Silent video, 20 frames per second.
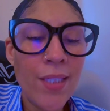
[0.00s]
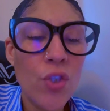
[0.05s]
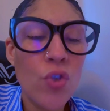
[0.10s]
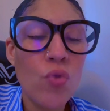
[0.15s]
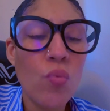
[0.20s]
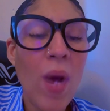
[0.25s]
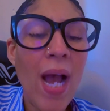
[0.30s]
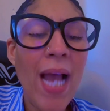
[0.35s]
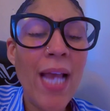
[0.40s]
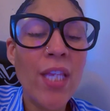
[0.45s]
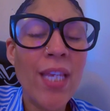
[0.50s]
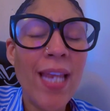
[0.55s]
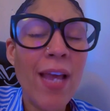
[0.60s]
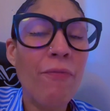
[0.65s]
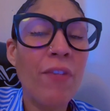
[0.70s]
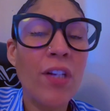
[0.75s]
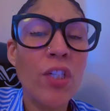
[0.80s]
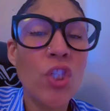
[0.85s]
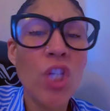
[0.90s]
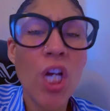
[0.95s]
That is why I
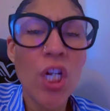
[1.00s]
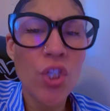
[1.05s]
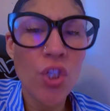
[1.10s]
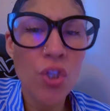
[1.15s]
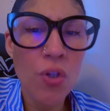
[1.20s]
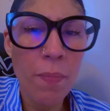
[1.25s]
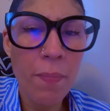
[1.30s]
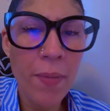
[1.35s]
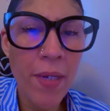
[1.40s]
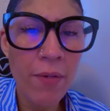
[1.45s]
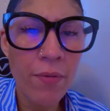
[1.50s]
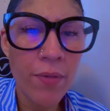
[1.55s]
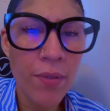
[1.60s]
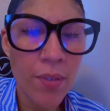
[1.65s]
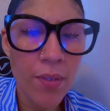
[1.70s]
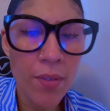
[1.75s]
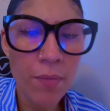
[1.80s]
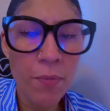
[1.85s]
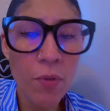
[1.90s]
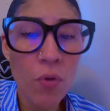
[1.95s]
never judge your
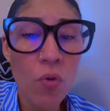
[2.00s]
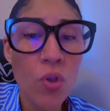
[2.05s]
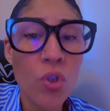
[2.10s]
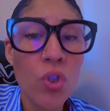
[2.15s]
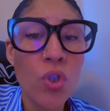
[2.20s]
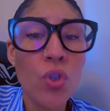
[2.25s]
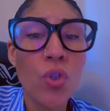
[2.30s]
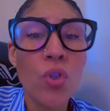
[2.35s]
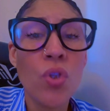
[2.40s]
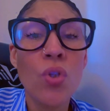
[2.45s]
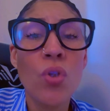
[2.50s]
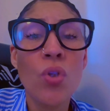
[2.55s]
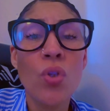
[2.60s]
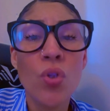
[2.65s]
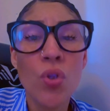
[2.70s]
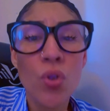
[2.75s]
parents, because